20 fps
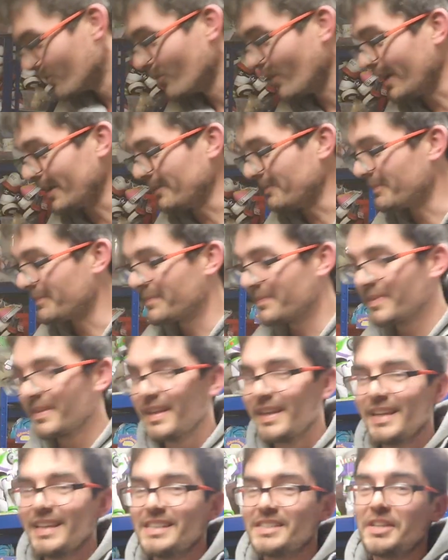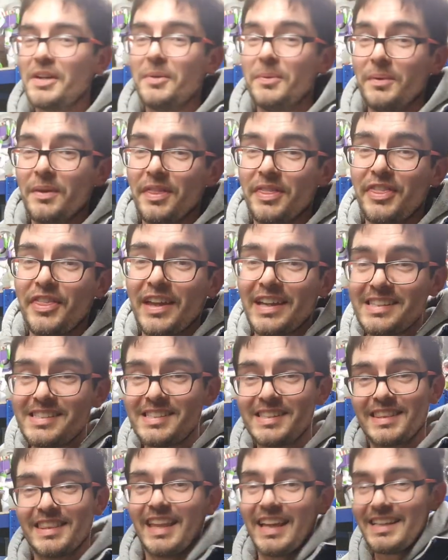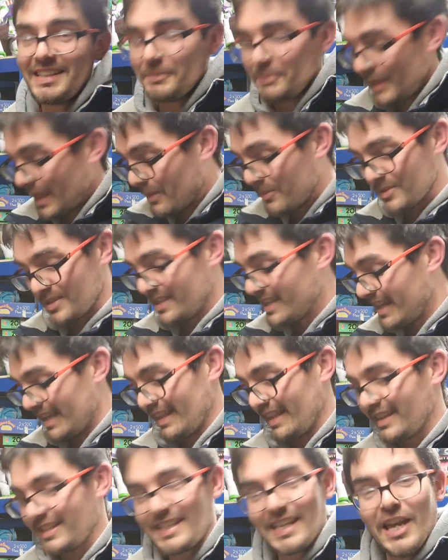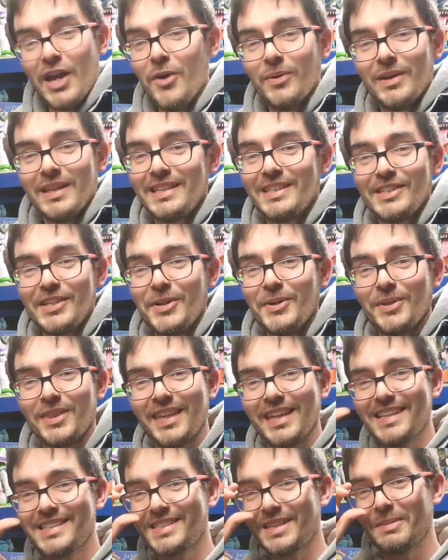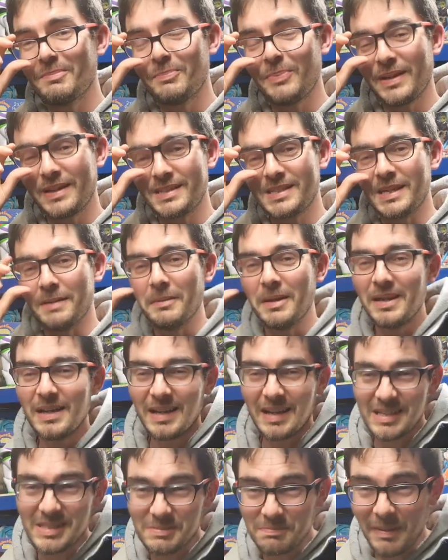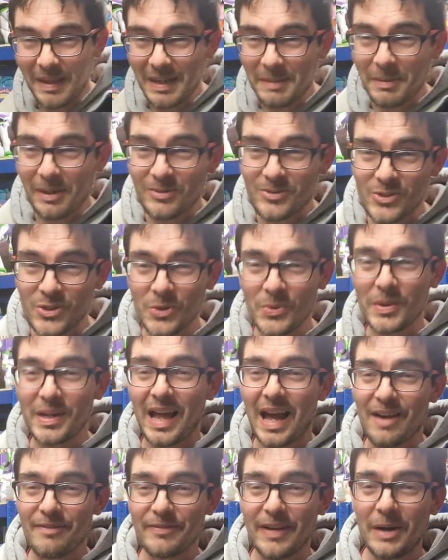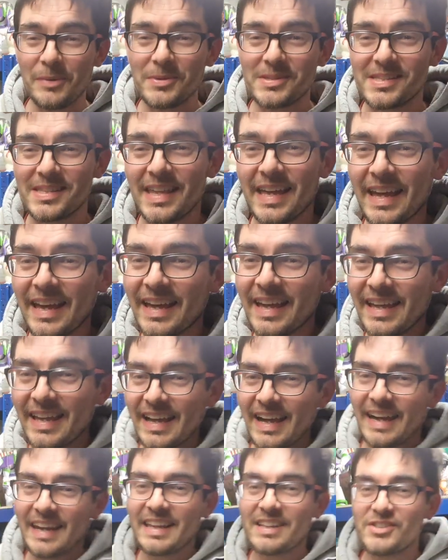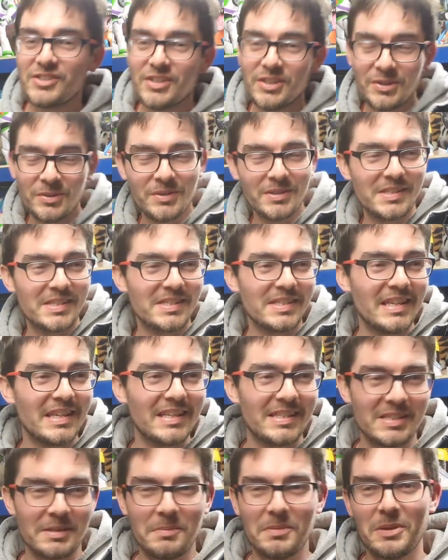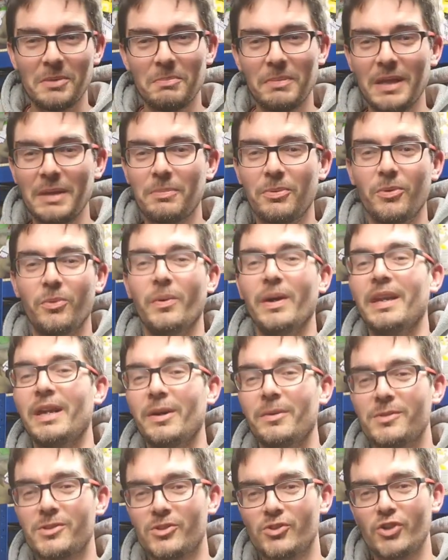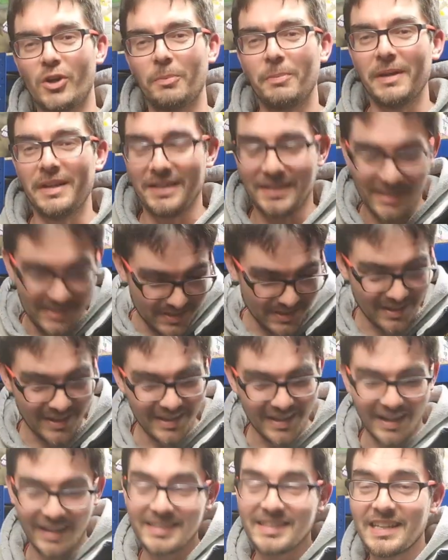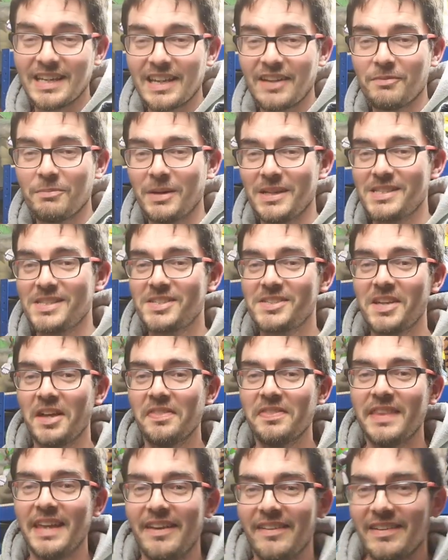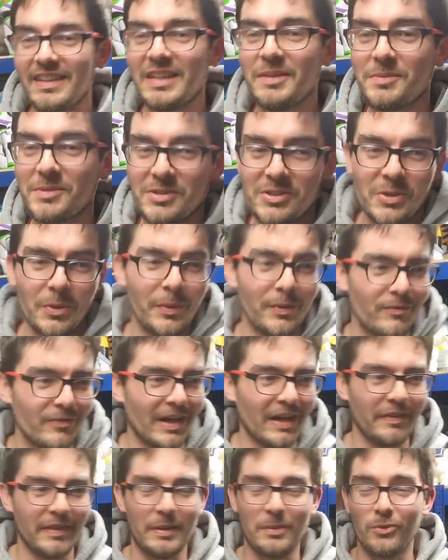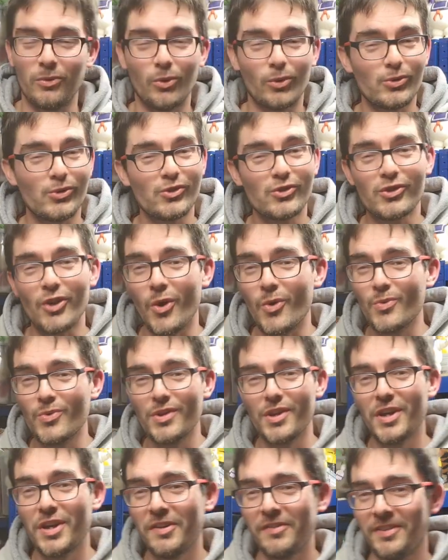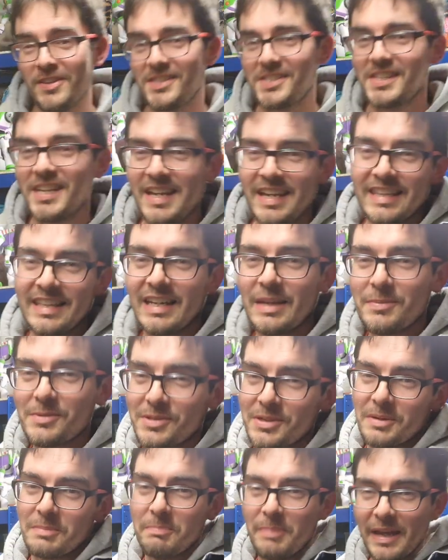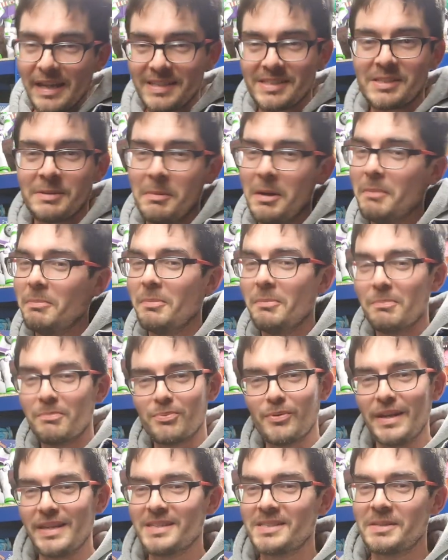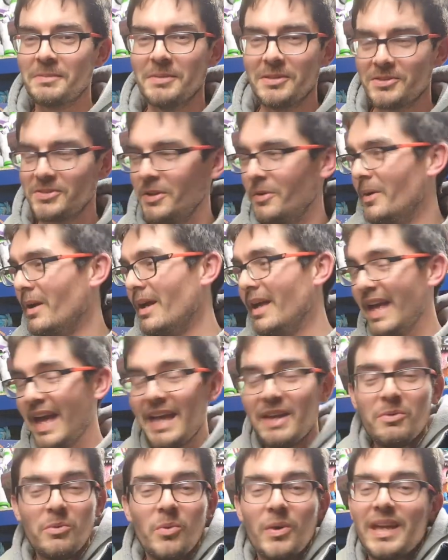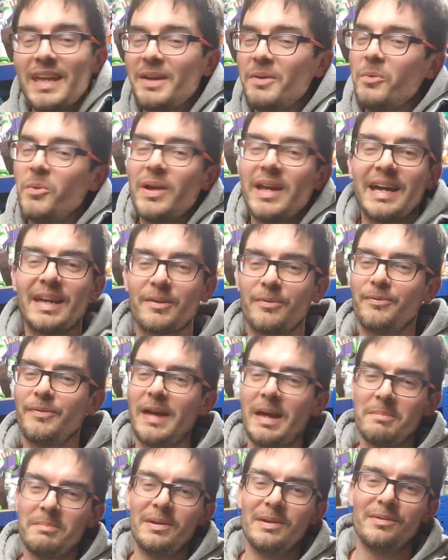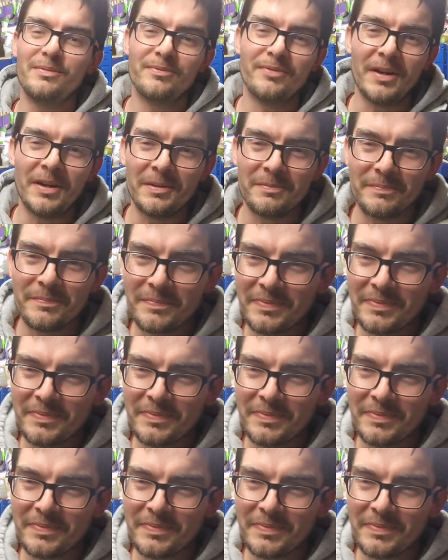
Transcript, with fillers: Right, so that's that. That was it. That's the only two things I picked up. I spent about two and a half hours there, and actually, you could see some of the people when I was shopping because I did have my son there, and he was going round. They were all so nervous that he was going to pick some up and break some. So hey, we we had a fair bit of fun.